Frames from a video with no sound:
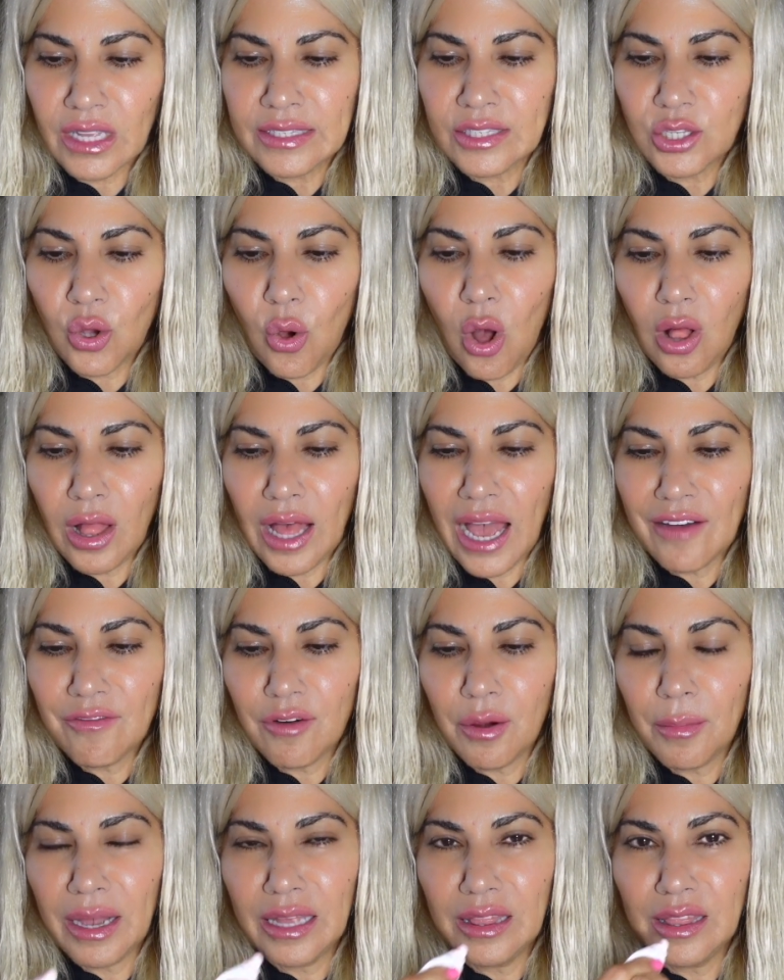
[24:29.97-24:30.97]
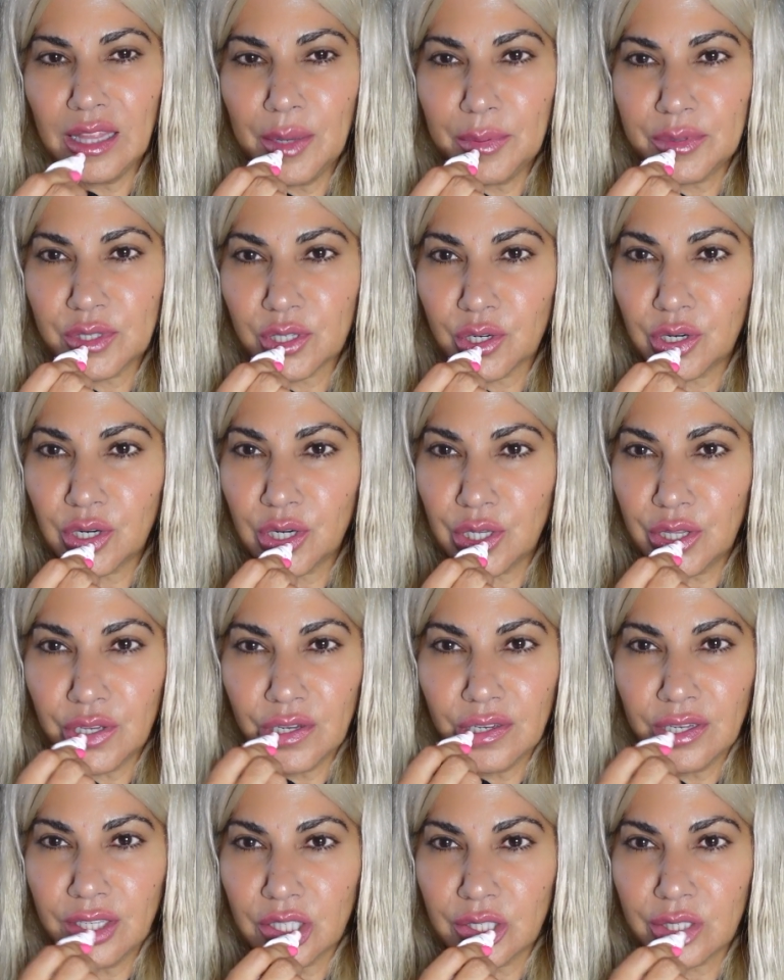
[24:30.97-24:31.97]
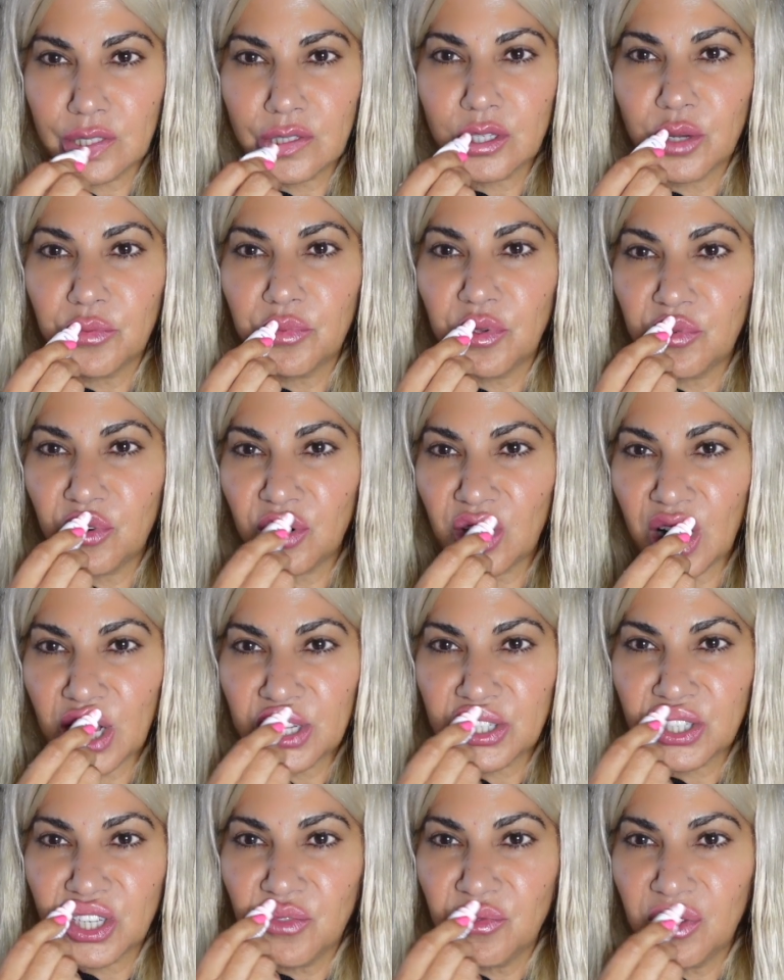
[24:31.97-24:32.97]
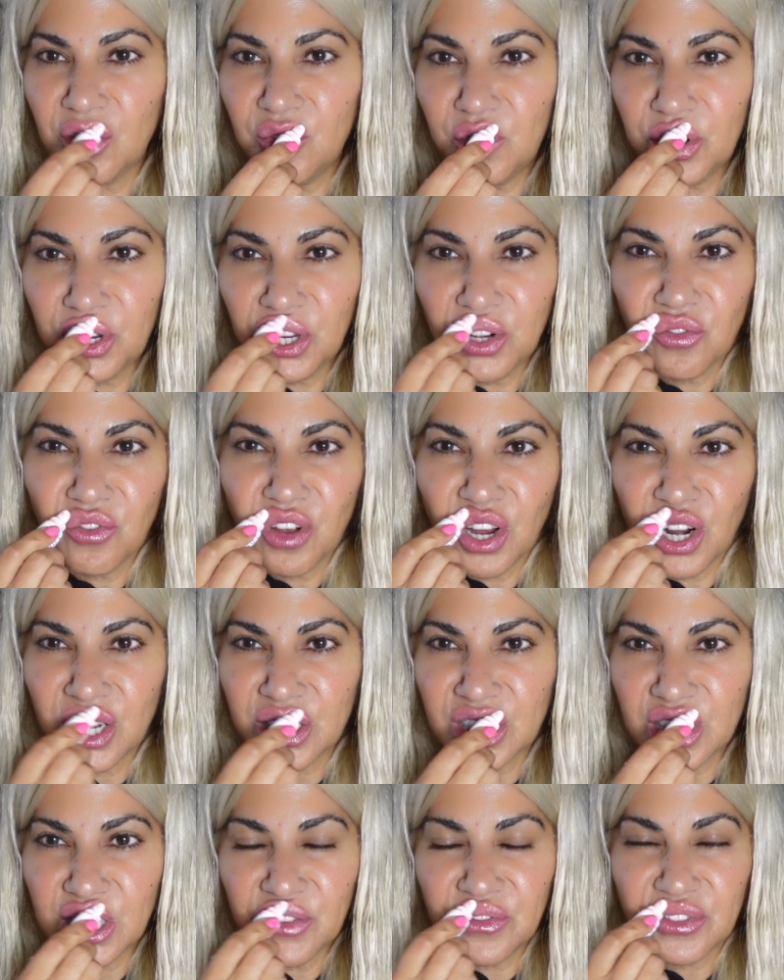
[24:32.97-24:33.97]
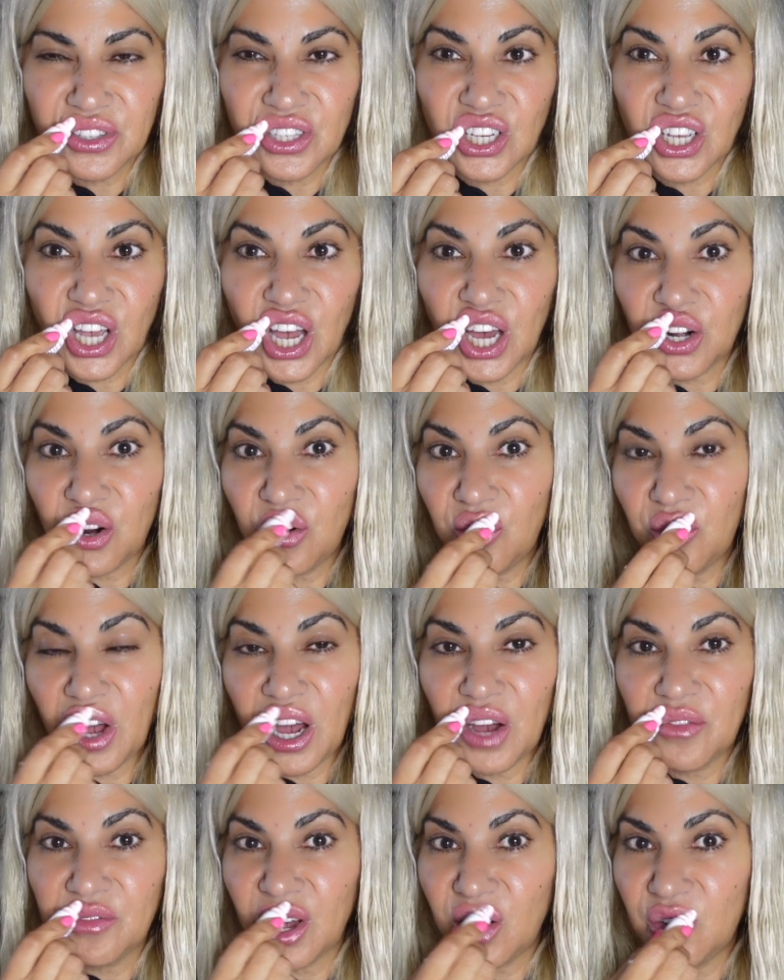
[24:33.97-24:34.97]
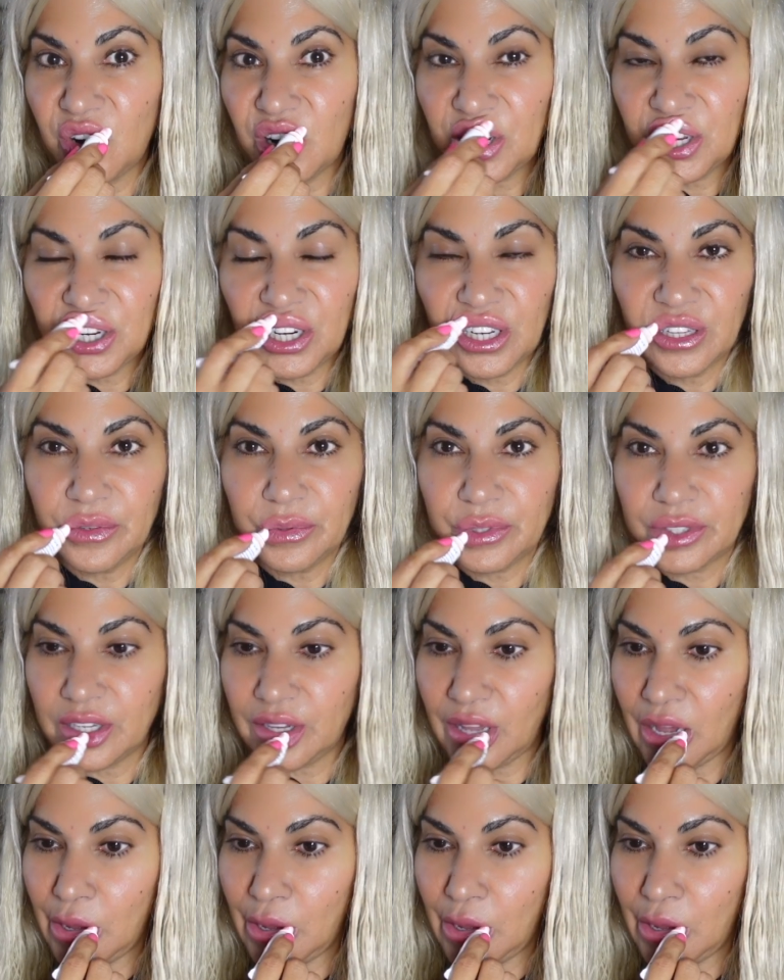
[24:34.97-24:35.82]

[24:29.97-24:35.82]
So all I have on my lips are this. Some people are asking me, what do you wear as lipstick? I don't, I'm not wearing any lipstick.